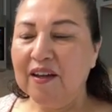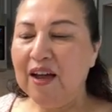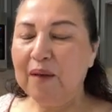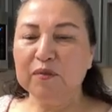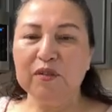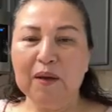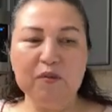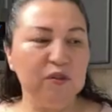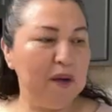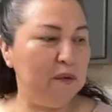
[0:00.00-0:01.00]
I'm
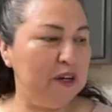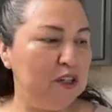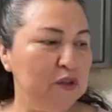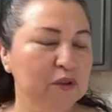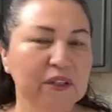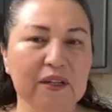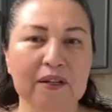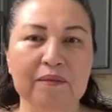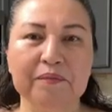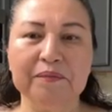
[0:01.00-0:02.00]
gonna do
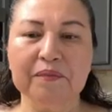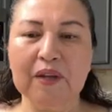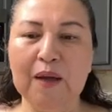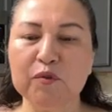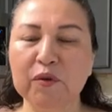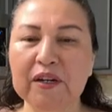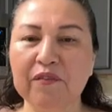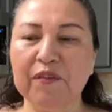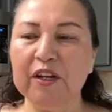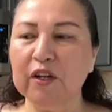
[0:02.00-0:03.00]
I'm doing
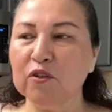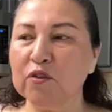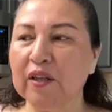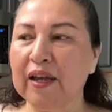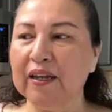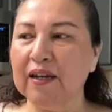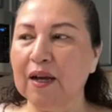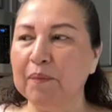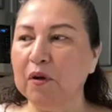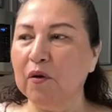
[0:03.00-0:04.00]
a video so that I can
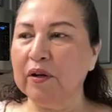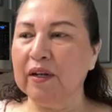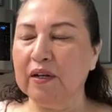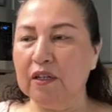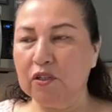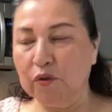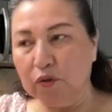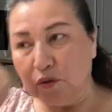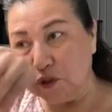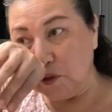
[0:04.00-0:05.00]
upload it into
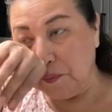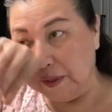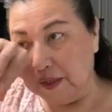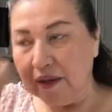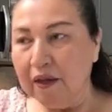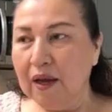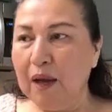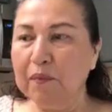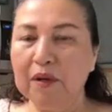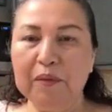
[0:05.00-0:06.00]
YouTube, but
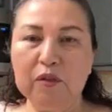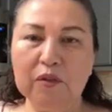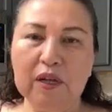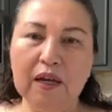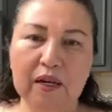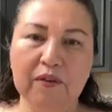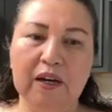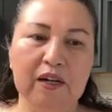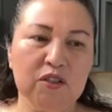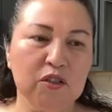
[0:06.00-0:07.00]
I'm gonna be doing a lot of
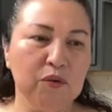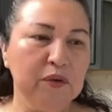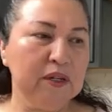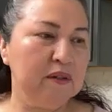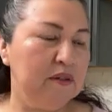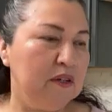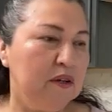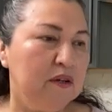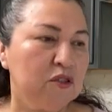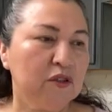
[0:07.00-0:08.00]
cuts to it
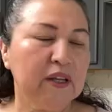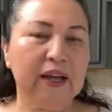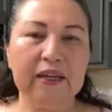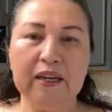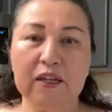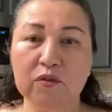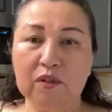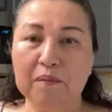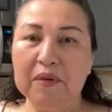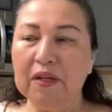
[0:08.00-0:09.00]
so that I can get to
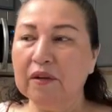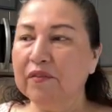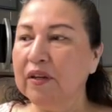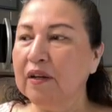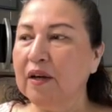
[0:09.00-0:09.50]
the meat of it.